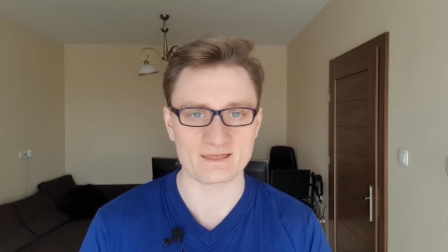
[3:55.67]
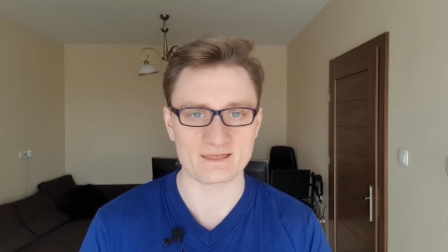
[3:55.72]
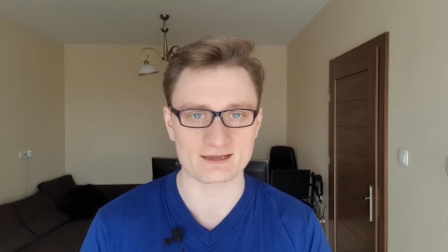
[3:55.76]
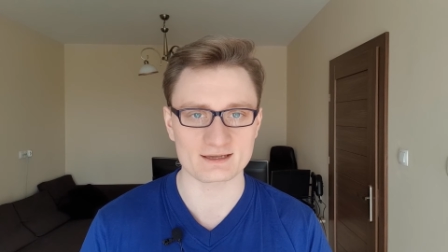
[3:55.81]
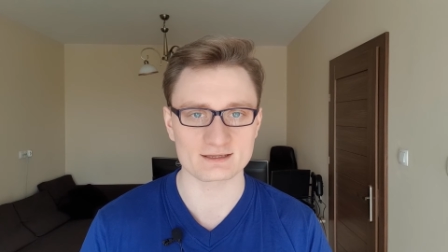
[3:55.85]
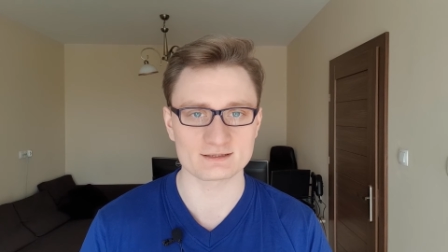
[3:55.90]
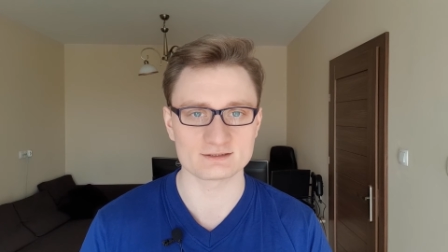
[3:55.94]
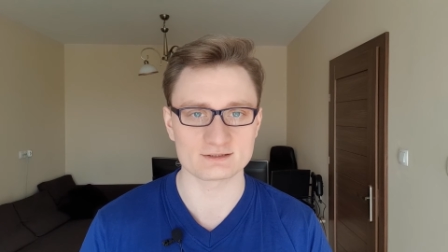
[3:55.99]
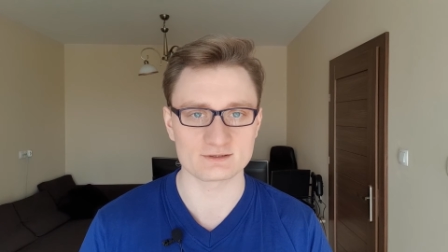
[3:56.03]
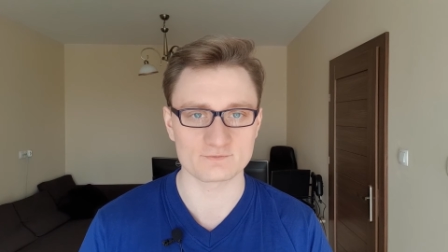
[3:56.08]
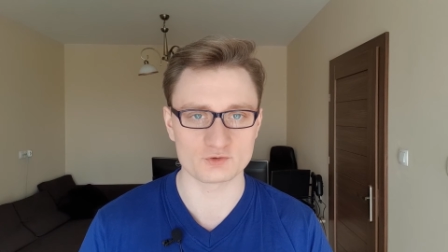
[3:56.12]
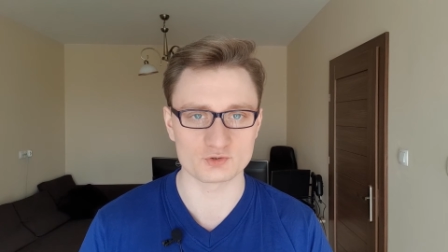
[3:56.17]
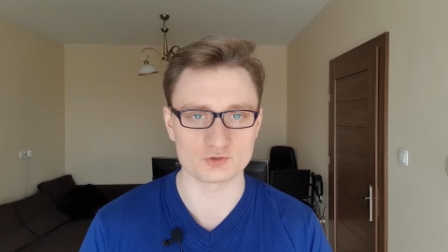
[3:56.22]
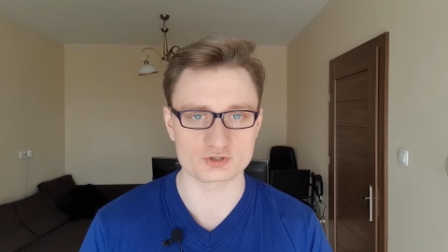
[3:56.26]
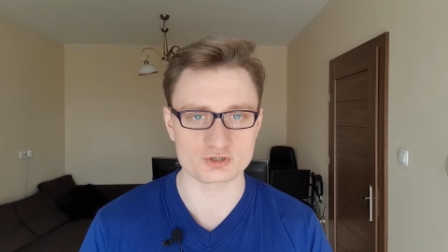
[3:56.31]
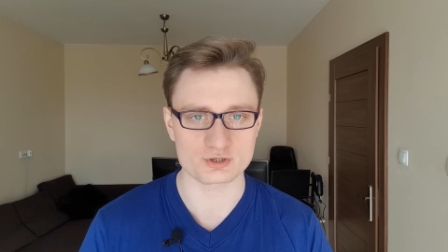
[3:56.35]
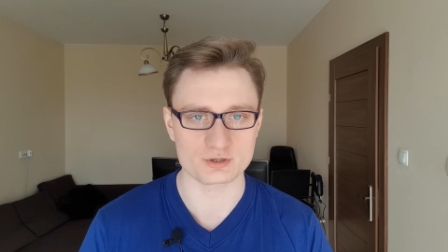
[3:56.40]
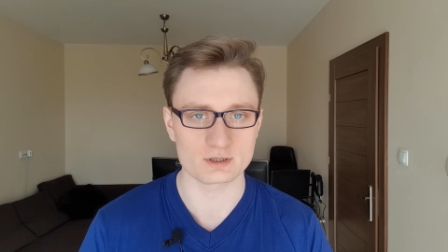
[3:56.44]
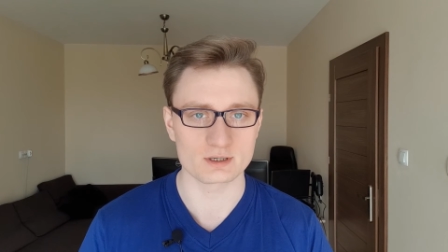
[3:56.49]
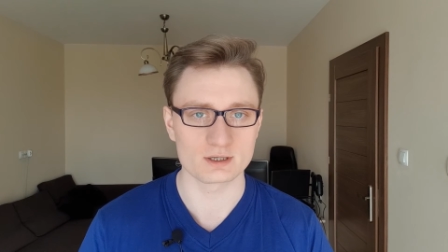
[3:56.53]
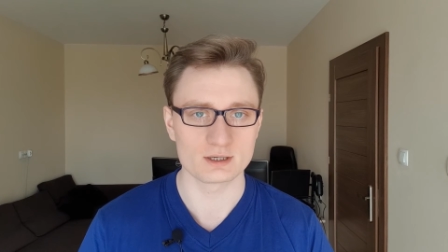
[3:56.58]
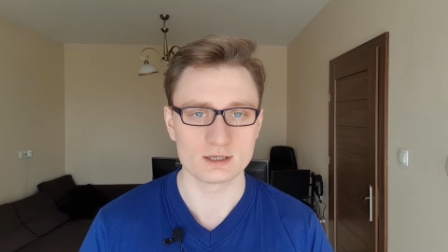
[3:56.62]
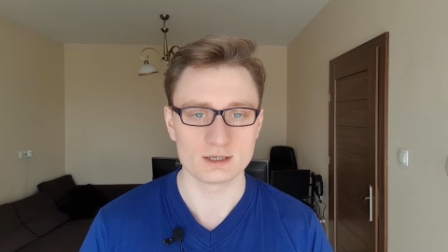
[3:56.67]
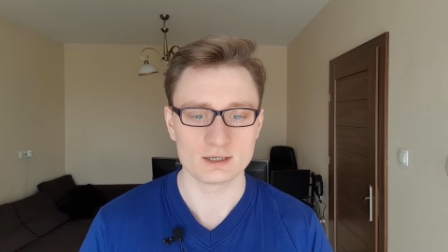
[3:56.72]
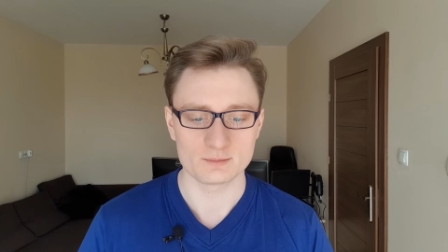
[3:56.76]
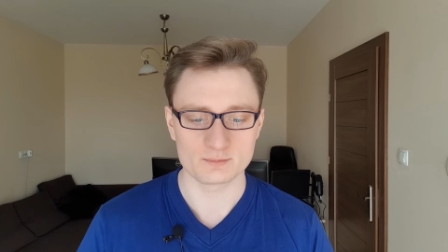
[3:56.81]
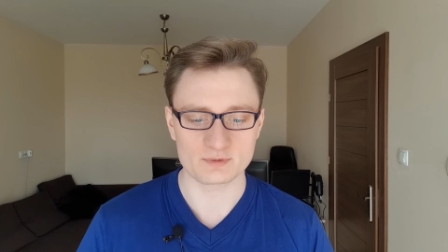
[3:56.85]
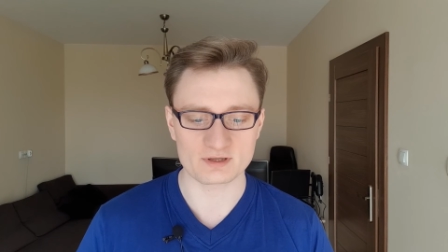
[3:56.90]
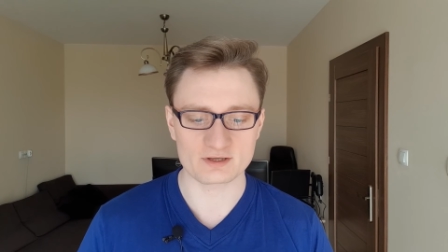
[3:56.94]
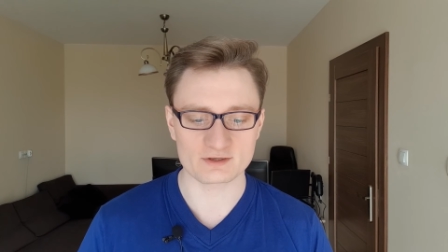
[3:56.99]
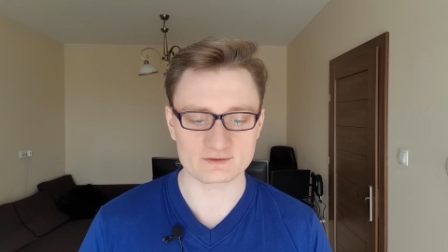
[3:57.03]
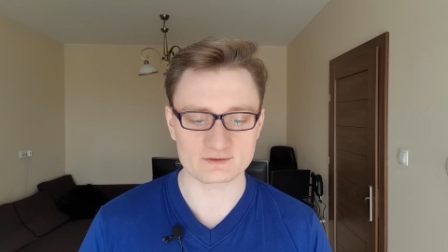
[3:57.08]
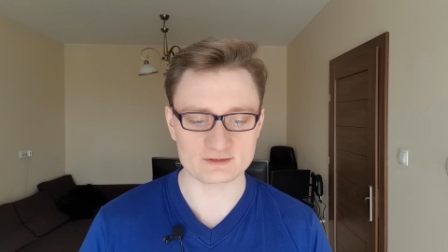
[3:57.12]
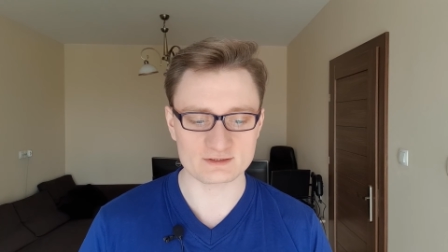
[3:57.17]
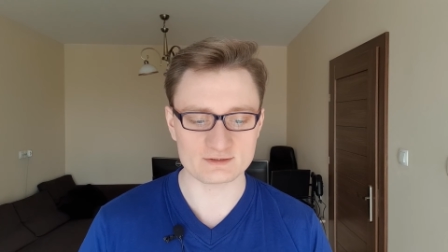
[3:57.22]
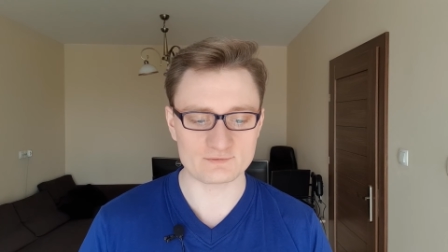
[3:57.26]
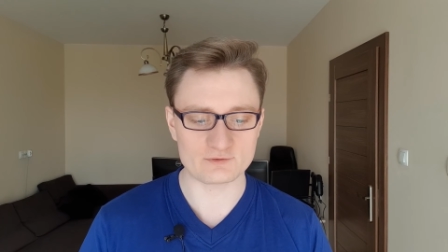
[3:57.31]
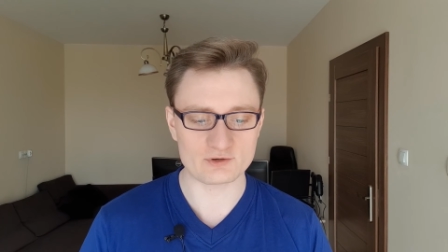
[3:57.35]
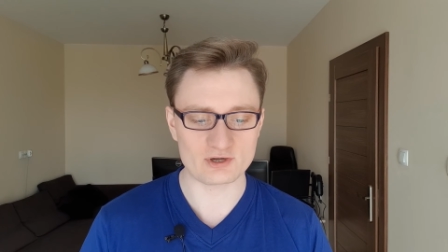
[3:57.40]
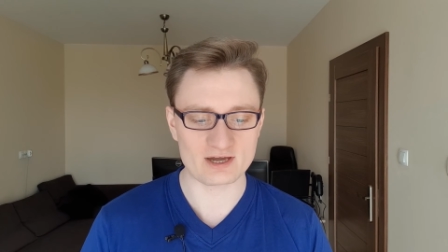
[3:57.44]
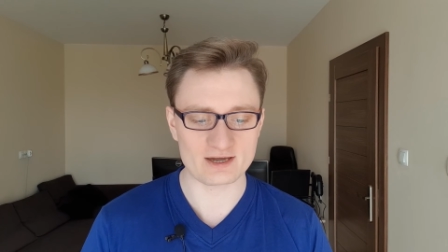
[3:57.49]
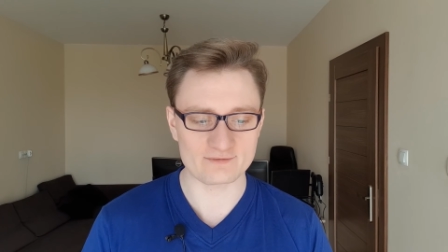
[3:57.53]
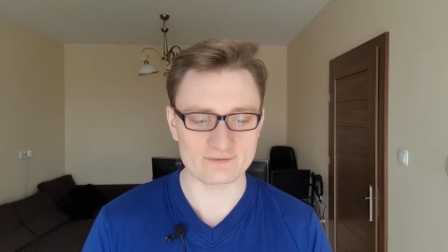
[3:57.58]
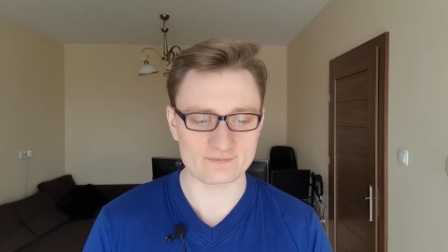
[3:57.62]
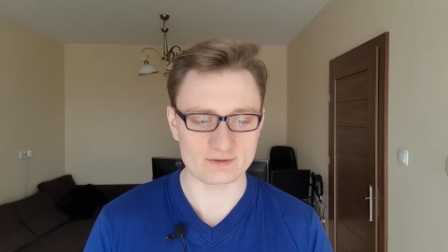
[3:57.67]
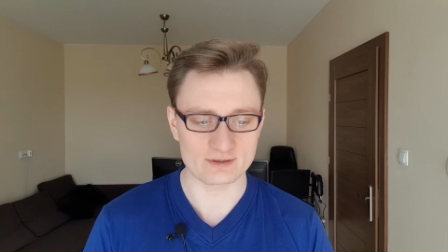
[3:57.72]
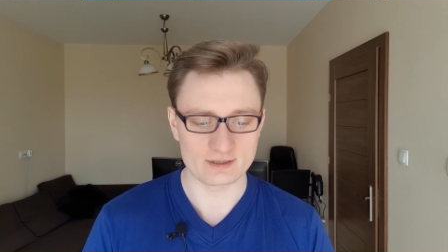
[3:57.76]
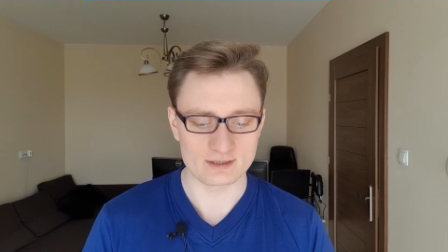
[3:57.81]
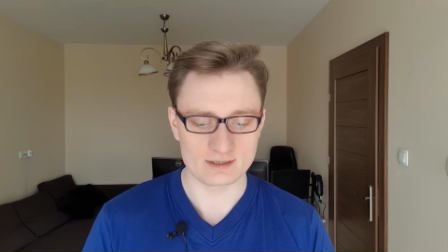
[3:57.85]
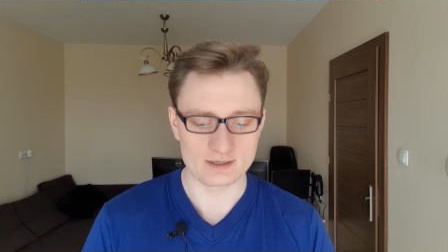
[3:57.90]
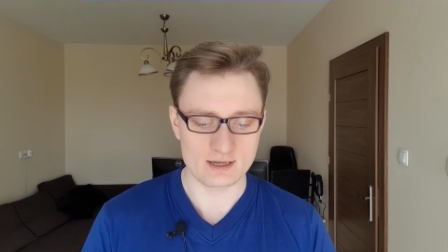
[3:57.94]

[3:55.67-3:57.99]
again in the future. Because if you have